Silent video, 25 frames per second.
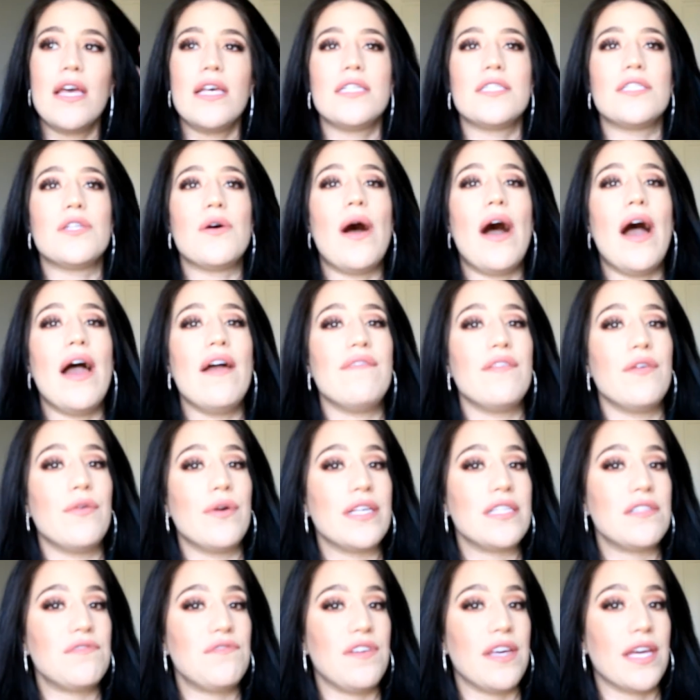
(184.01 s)
So I've
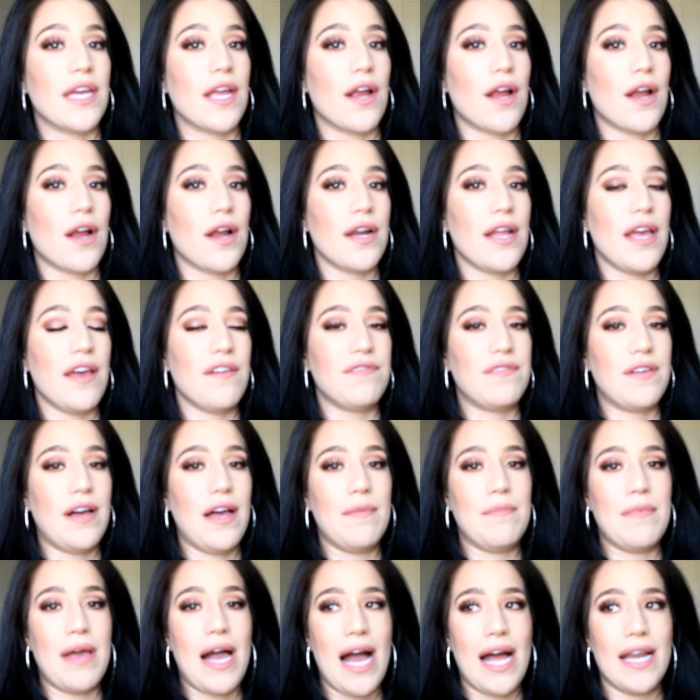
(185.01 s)
always figured if
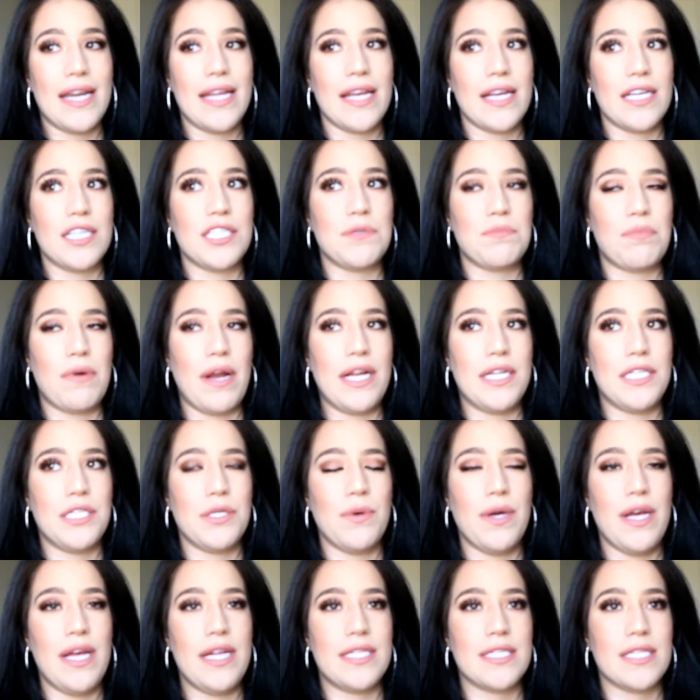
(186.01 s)
I'm adding a spray
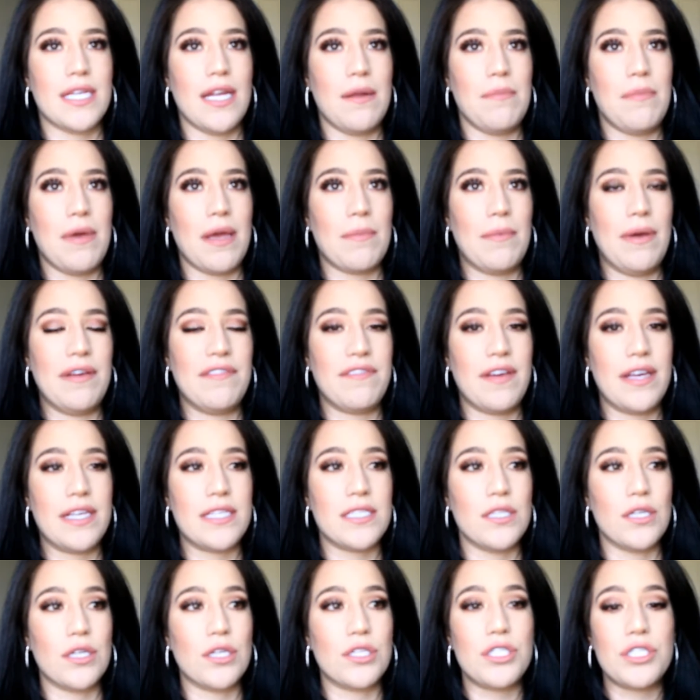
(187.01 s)
to it, it's going to make my
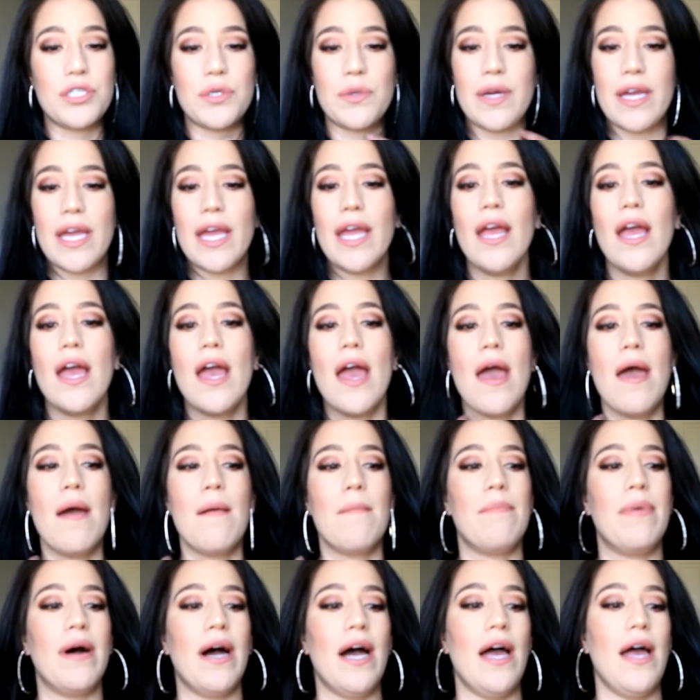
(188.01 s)
face look dewy.
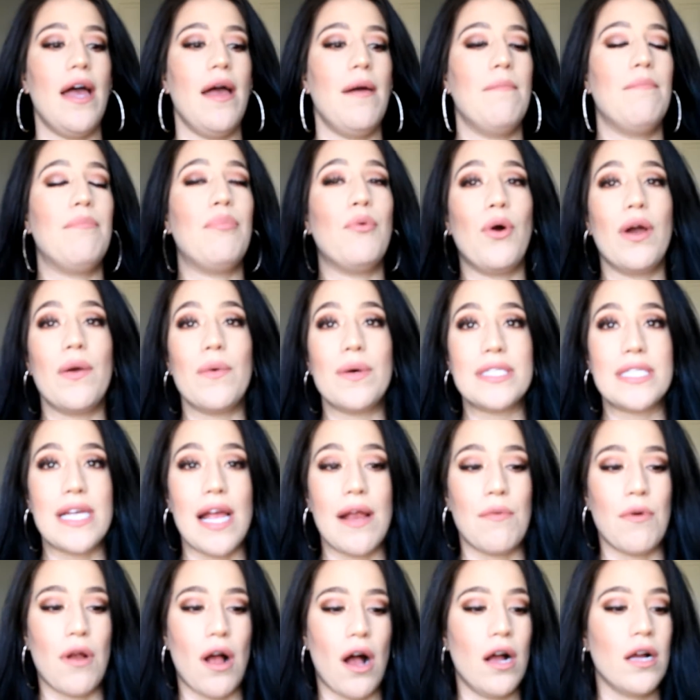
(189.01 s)
But boy, was
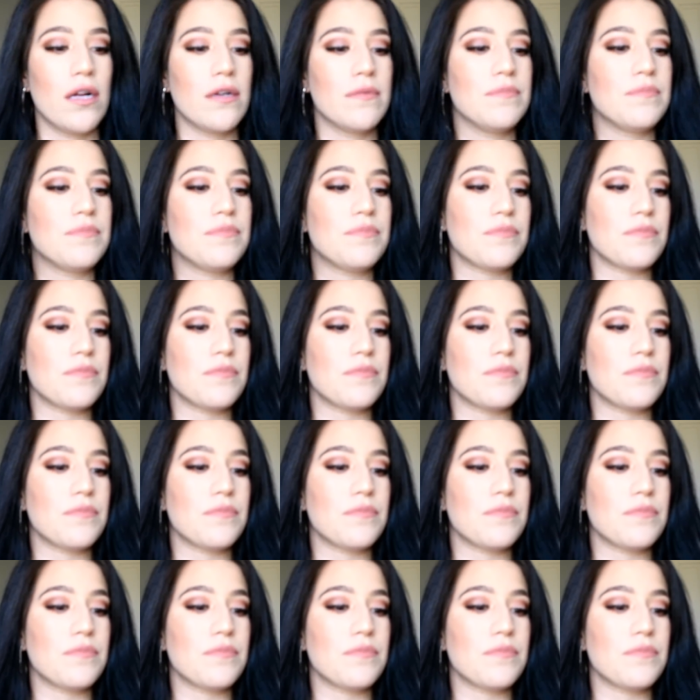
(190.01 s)
I wrong.